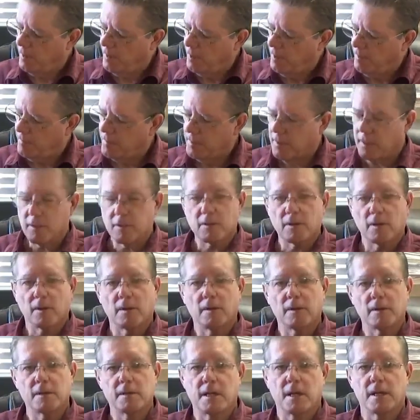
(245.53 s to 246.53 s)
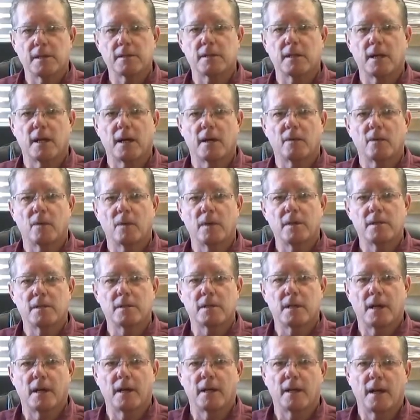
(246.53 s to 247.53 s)
If the controller does not
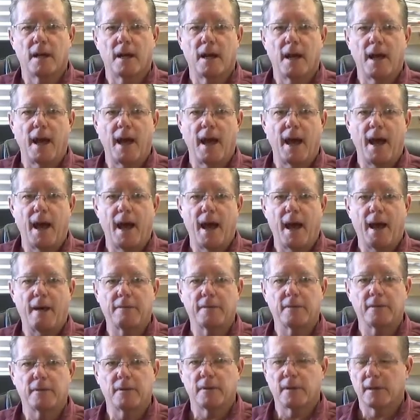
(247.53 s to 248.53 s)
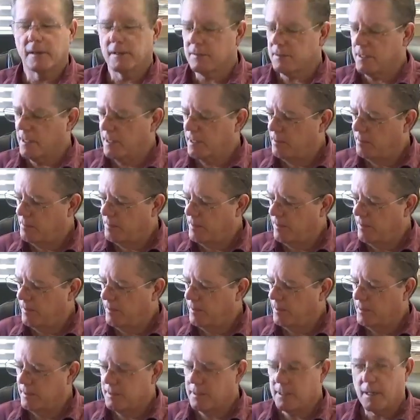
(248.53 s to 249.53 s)
reset after an extended
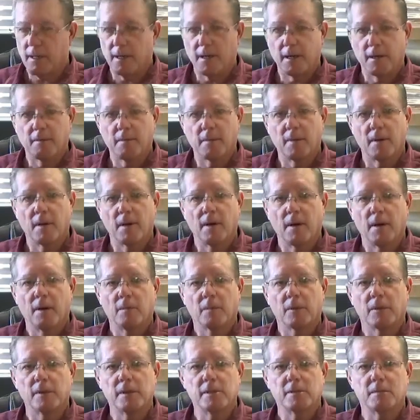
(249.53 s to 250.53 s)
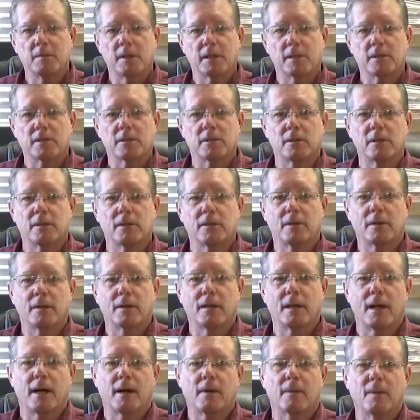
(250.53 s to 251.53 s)
period of time, please make sure you are
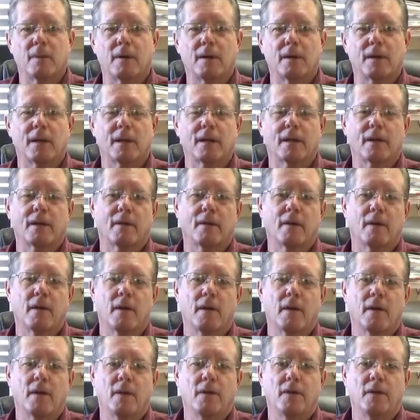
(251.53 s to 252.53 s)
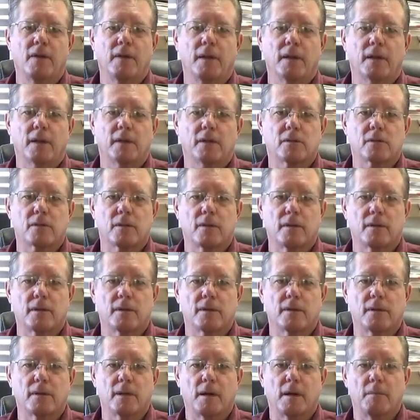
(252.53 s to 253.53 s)
not running the
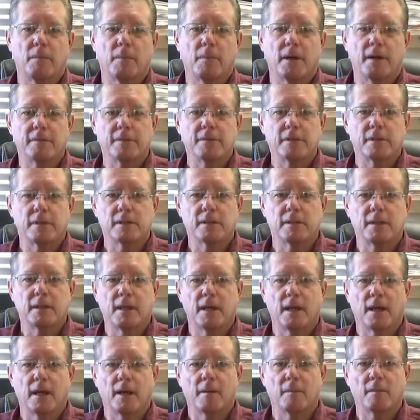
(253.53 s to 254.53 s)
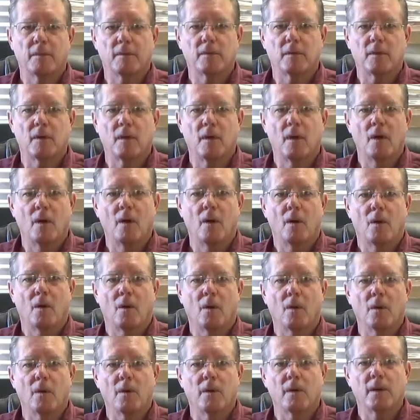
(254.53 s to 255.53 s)
controller above 60 amps
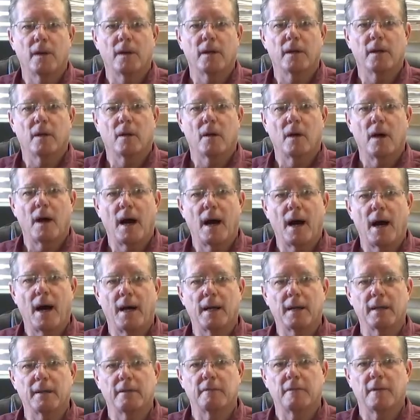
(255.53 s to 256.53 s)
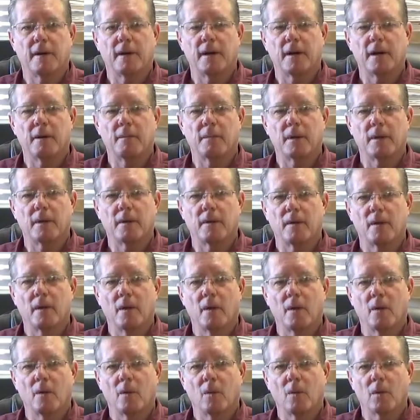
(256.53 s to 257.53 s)
or in a hot environment
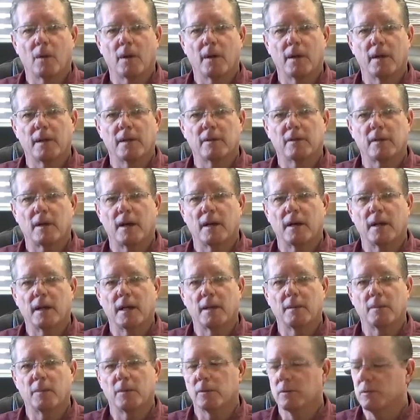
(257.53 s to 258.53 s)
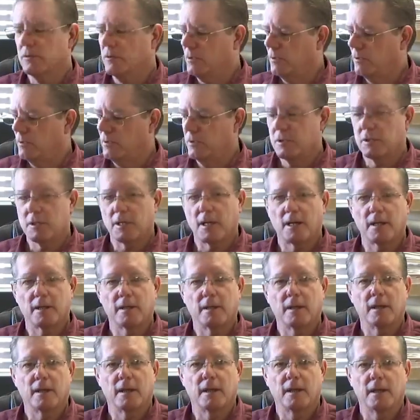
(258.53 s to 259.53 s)
where it is unable to shed
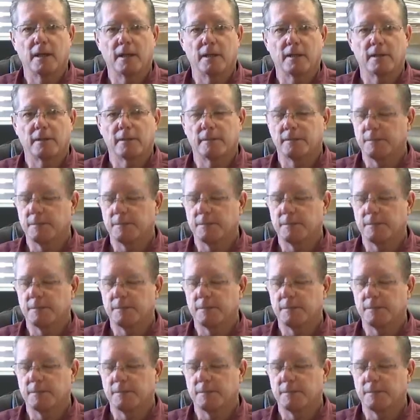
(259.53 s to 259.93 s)
the heat.